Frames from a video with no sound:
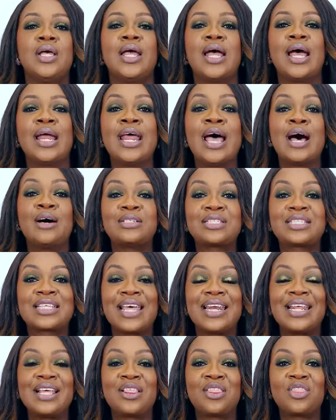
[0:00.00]
and how
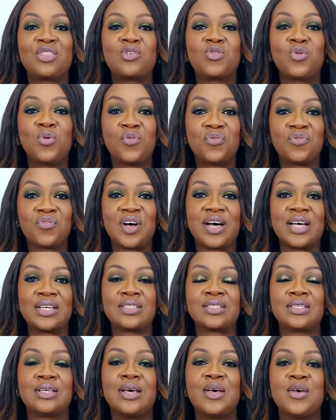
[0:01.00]
scaling too
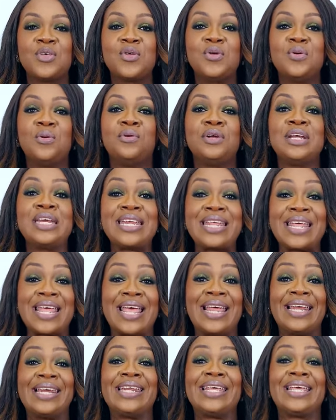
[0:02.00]
fast, you know,
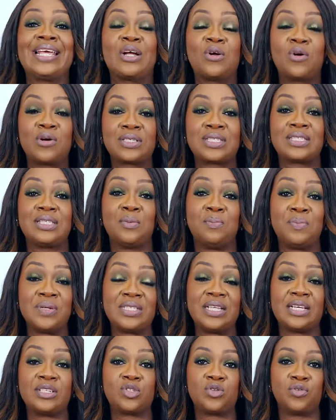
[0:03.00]
nearly cost the
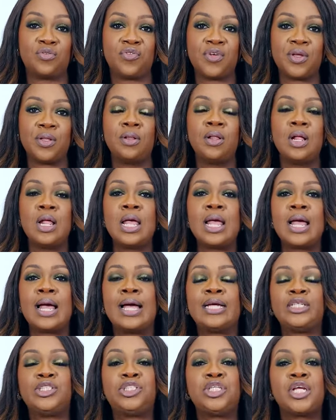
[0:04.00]
business to fail.
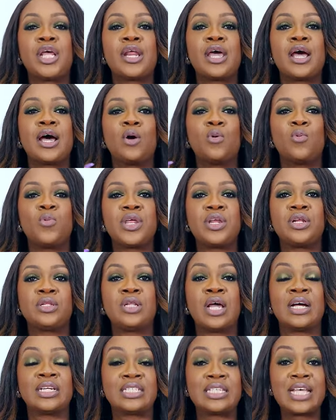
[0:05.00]
I shared how we
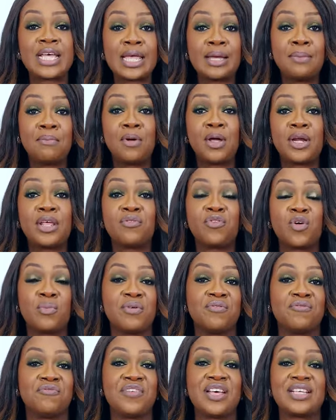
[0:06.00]
had taken money from
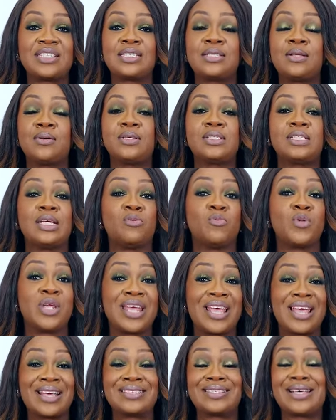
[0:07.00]
investors and we
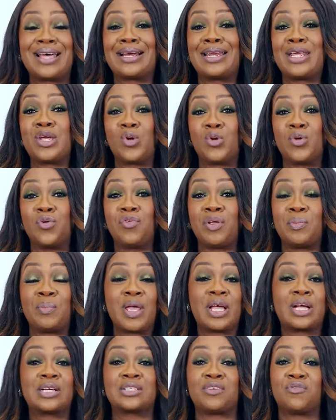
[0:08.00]
exactly couldn't
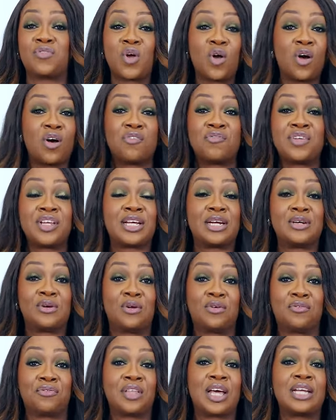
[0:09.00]
repay because of COVID and
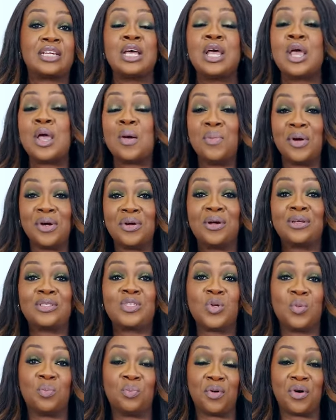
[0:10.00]
all of that. But not
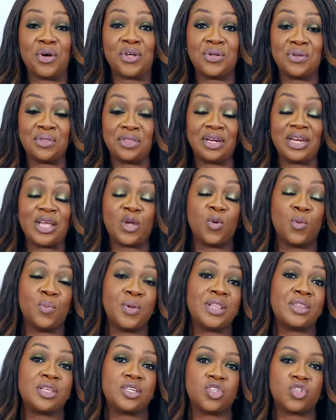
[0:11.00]
to bore you, the link will
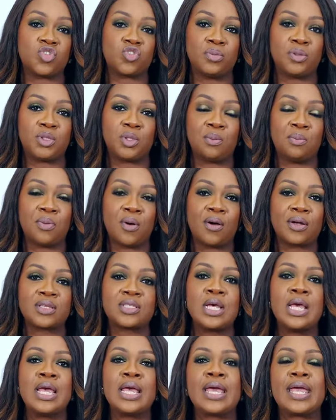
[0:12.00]
be in the description box.
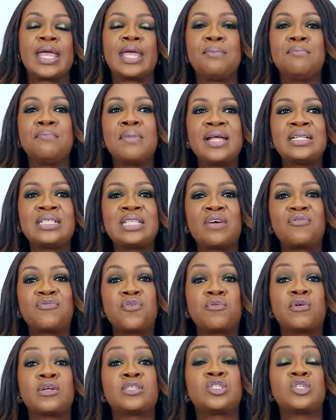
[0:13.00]
It meant that
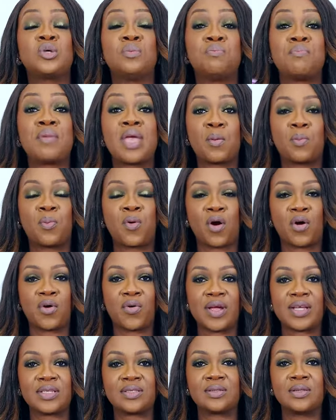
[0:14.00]
for us to make
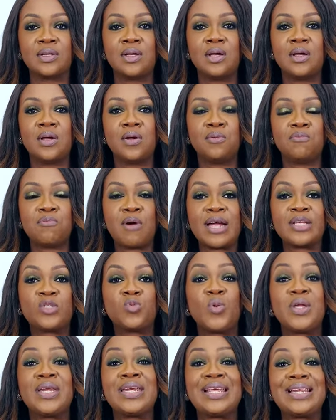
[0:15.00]
progress, right?
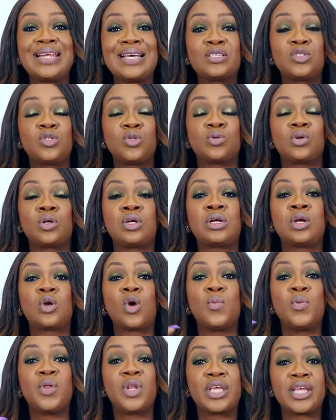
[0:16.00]
We needed to
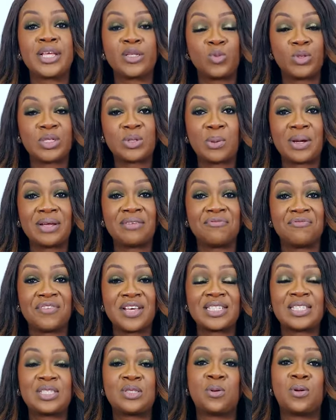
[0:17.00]
communicate with our
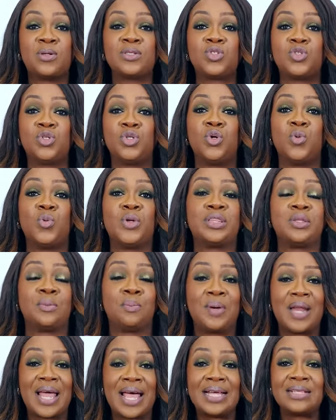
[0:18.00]
investors, you know, with the
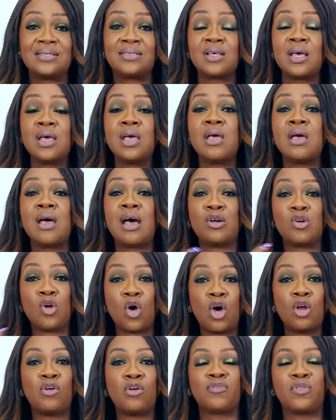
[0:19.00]
plans and
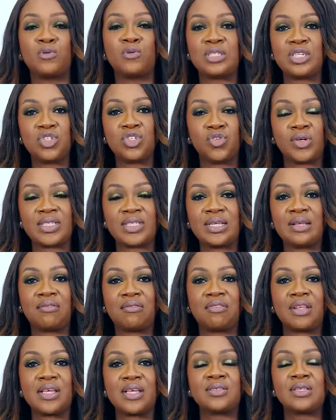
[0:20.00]
all of those interesting
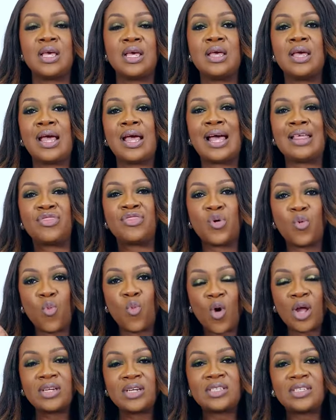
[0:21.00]
things. And the
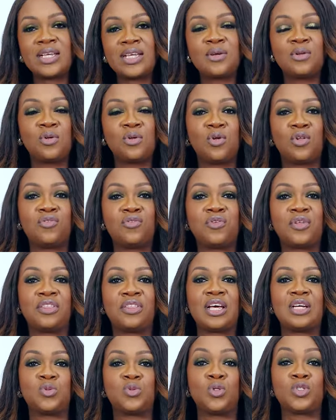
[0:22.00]
one single goal for
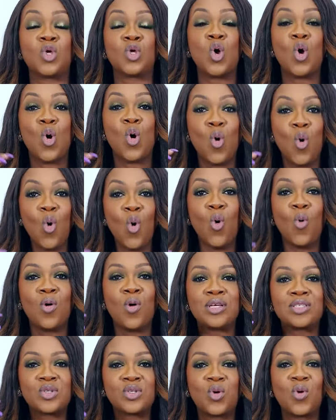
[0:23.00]
that was who
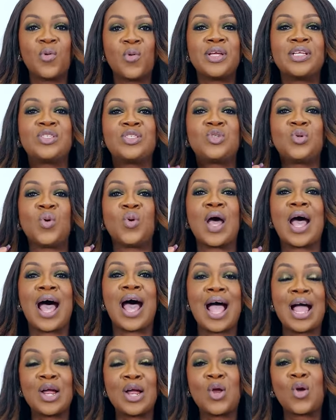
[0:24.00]
was going to
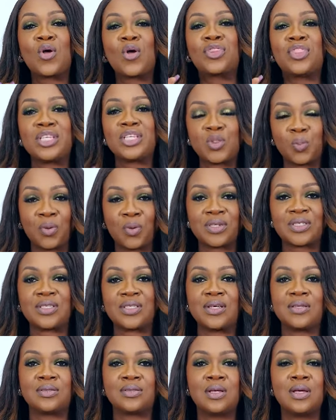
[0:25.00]
anchor this
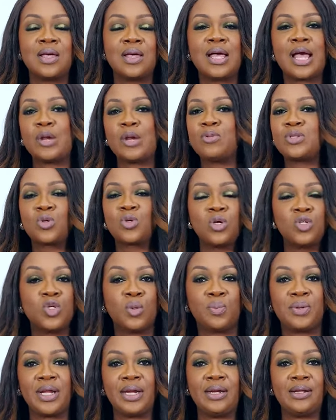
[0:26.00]
process. And it was going
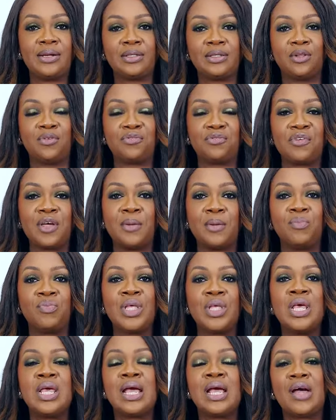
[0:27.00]
to be a legal firm.
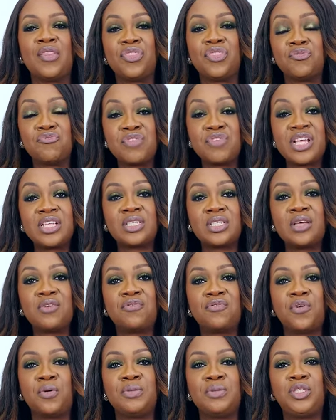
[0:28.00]
And the reason
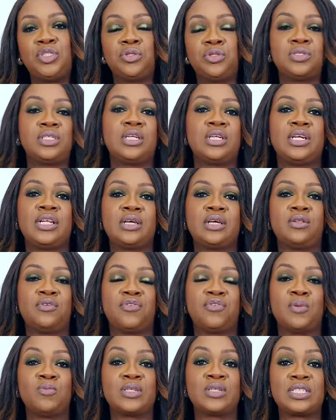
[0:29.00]
for me choosing a legal
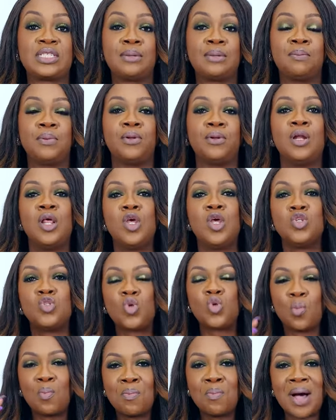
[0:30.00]
firm was simple
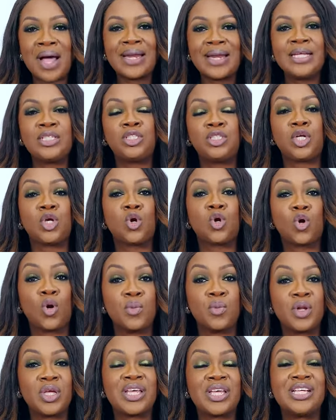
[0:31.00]
to manage the
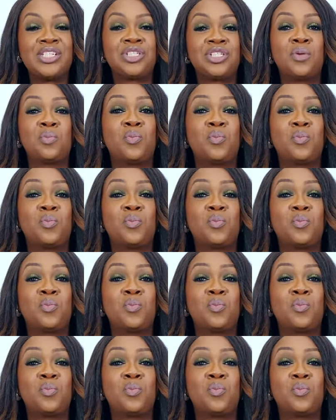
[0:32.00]
communication